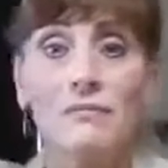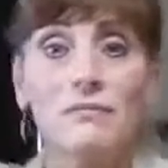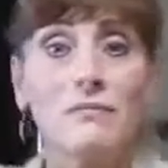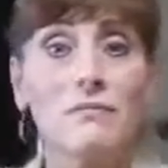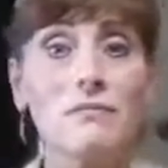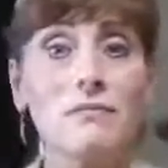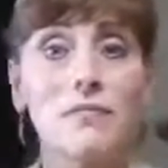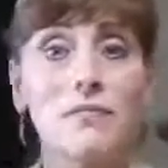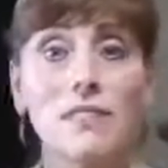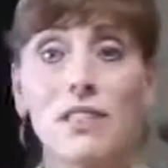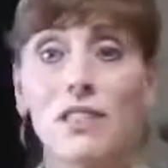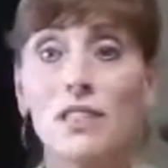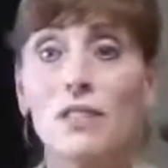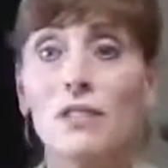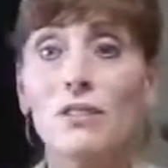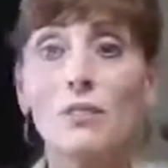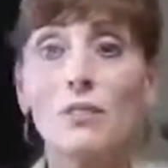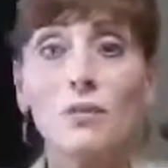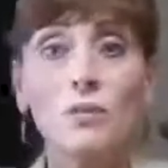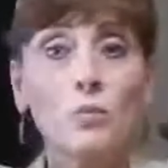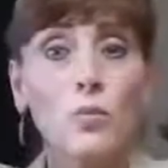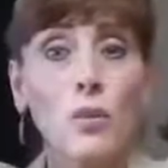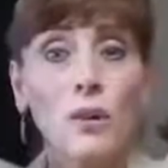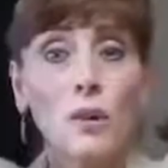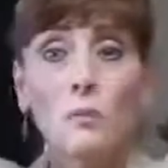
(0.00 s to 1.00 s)
little
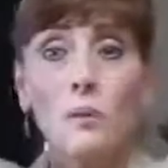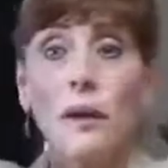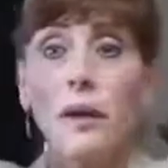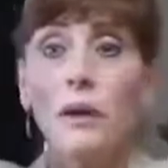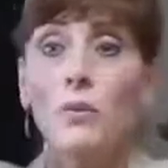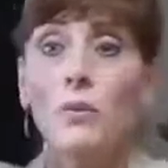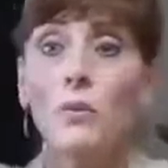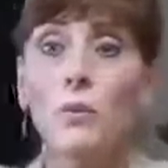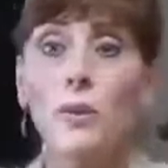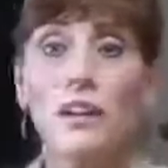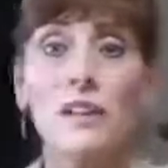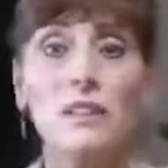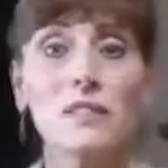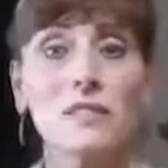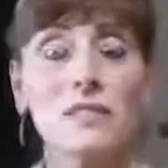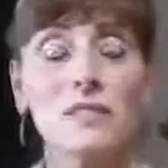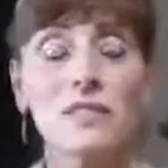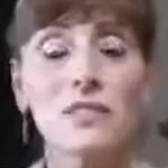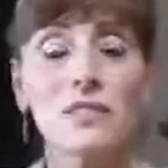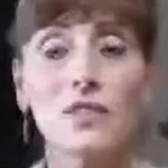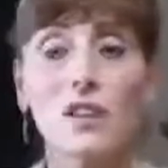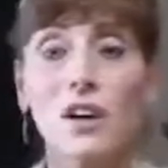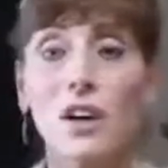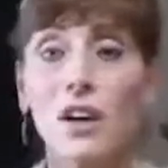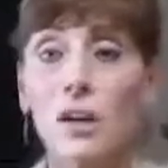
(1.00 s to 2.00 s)
one pound weights in
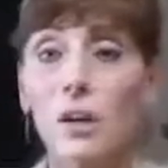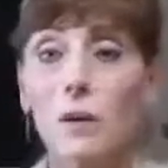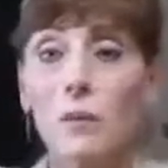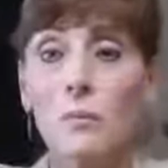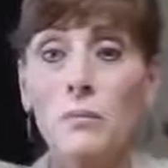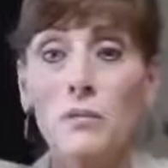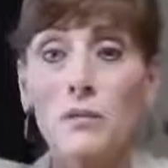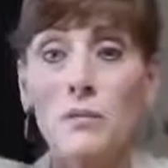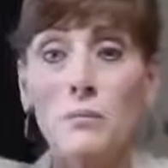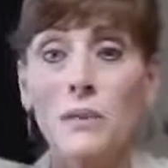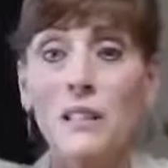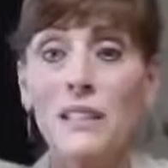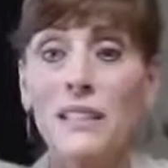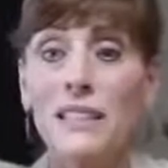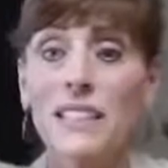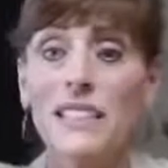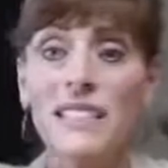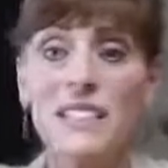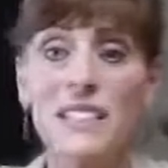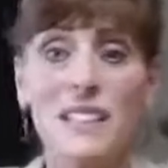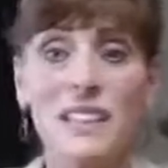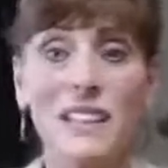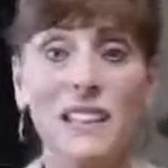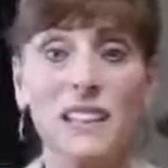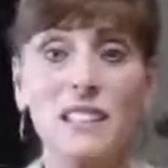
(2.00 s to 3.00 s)
your arms. My dad's
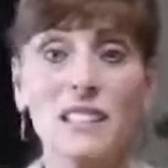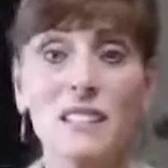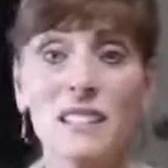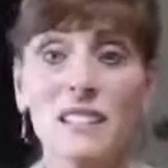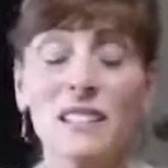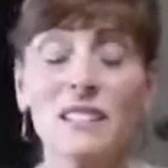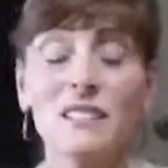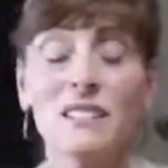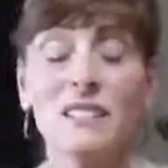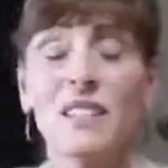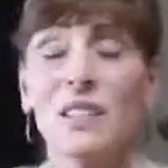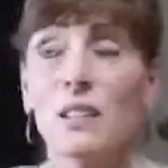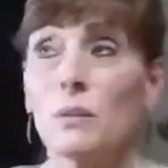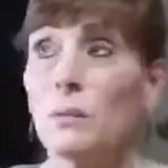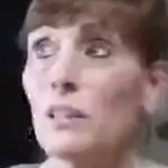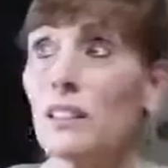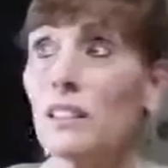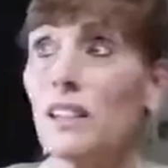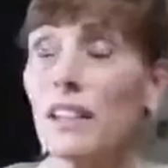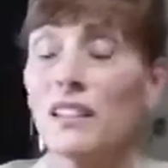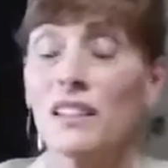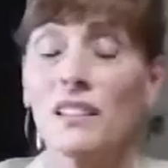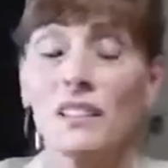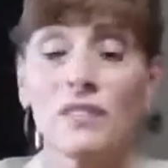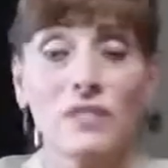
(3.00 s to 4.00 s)
90, going to be
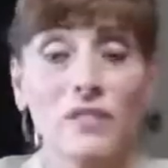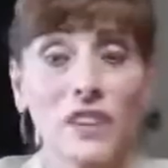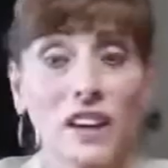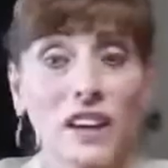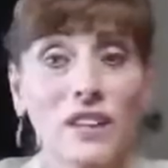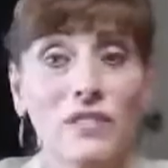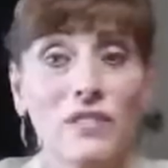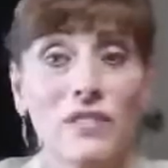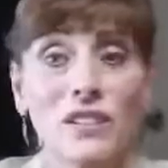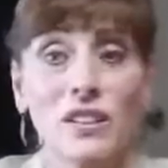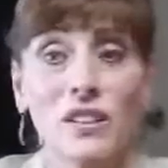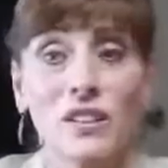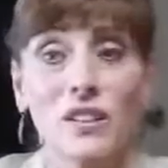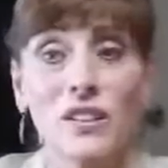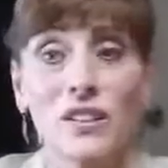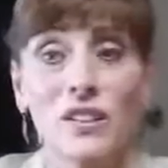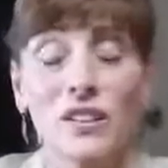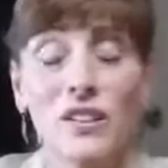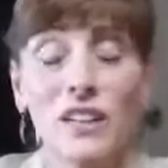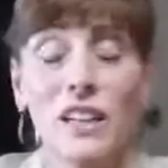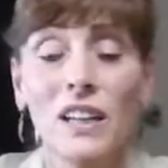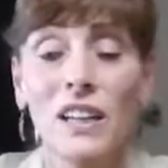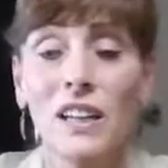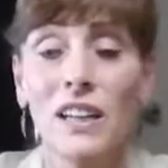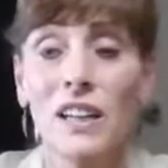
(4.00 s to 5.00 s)
95 here,
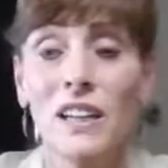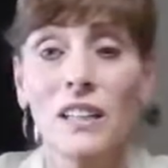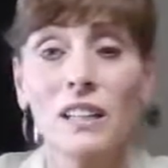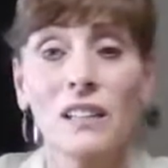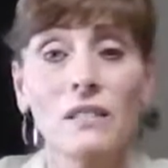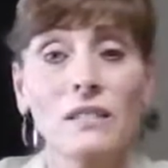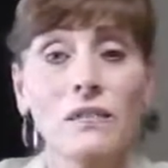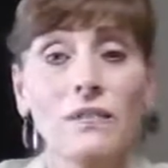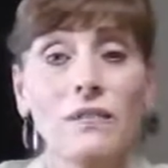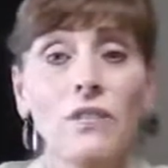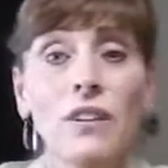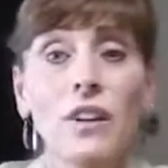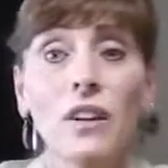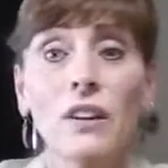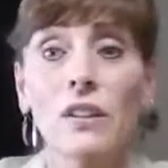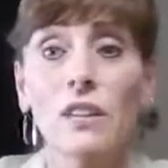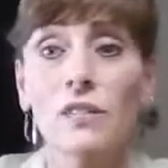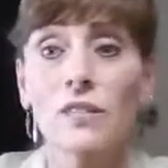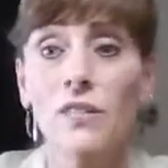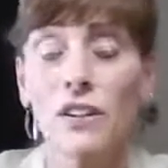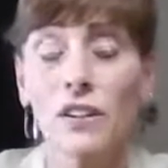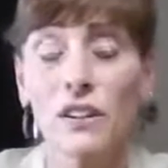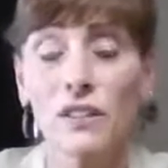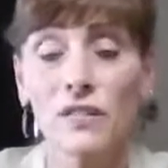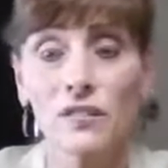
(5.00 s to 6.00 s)
and he's very,
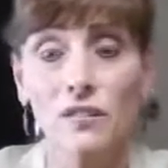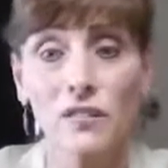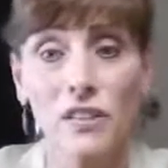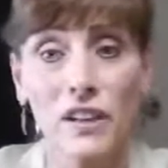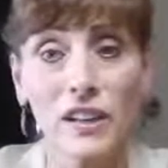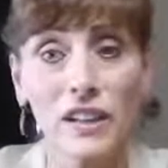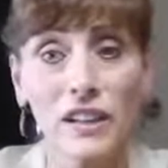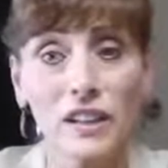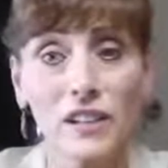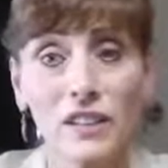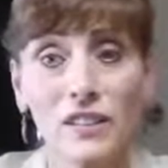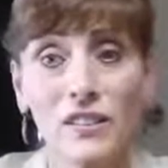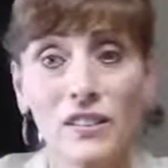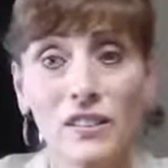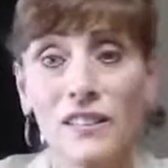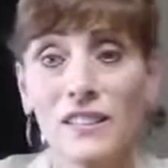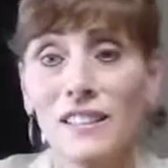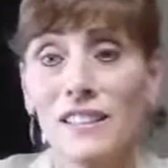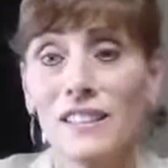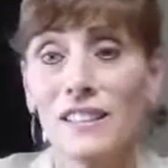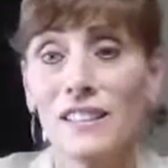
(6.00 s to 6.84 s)
very frail.